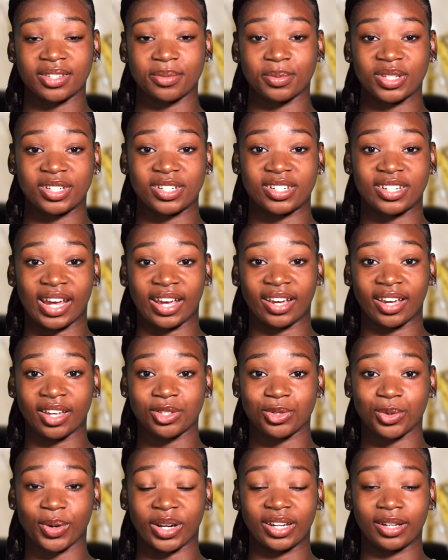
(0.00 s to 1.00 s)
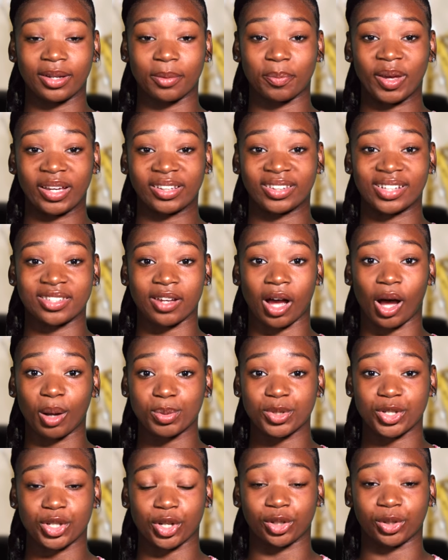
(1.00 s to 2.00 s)
Miss J gets ready to pick the top
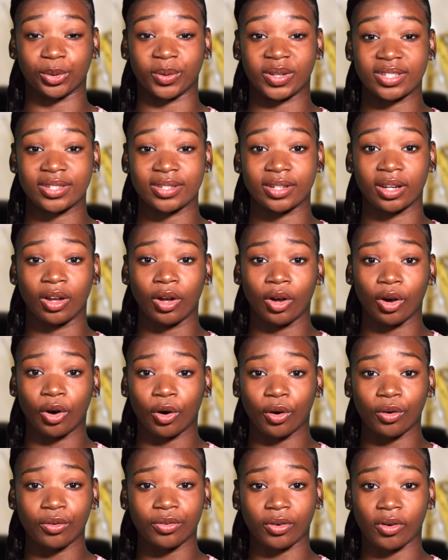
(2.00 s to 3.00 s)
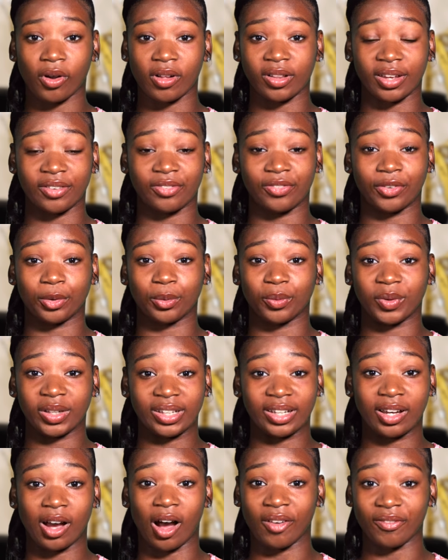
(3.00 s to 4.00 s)
soloist, Overall, I feel
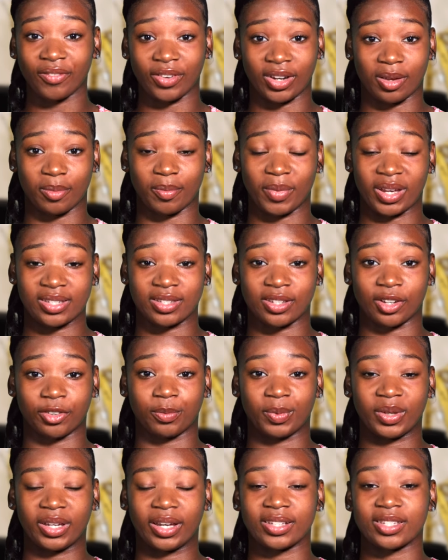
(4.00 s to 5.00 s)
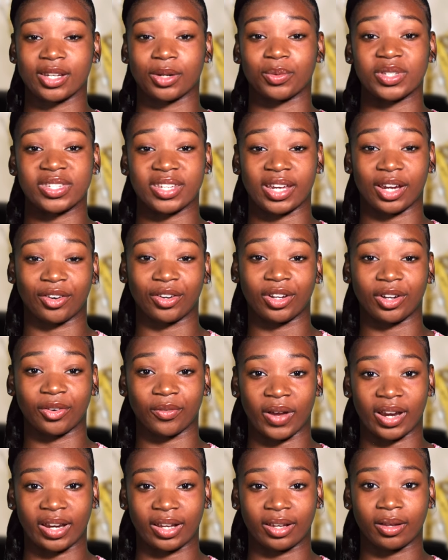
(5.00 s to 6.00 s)
really confident in myself because I was area
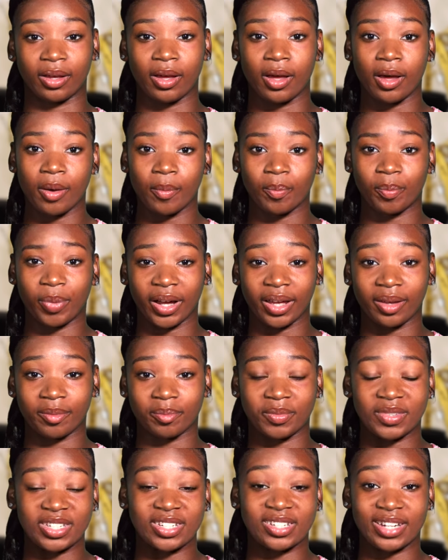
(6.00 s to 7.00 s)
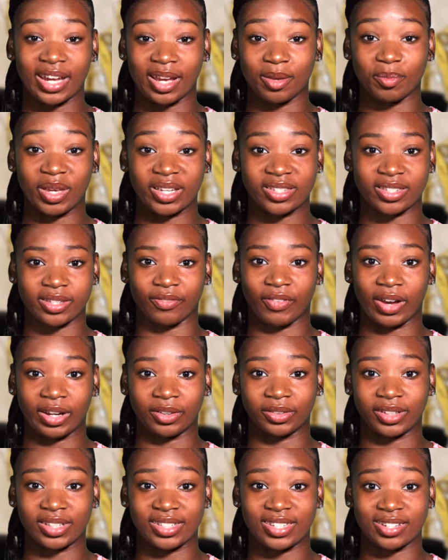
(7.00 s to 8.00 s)
ready. But Ms. J makes the
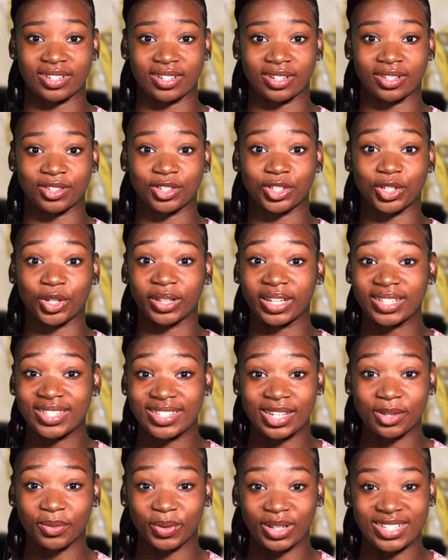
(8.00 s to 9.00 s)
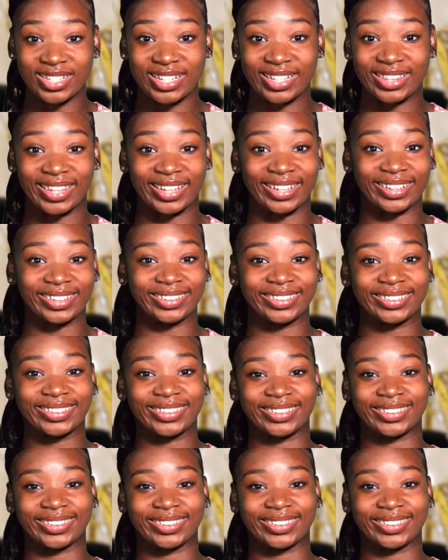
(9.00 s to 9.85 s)
final decision, so let's see what she thinks.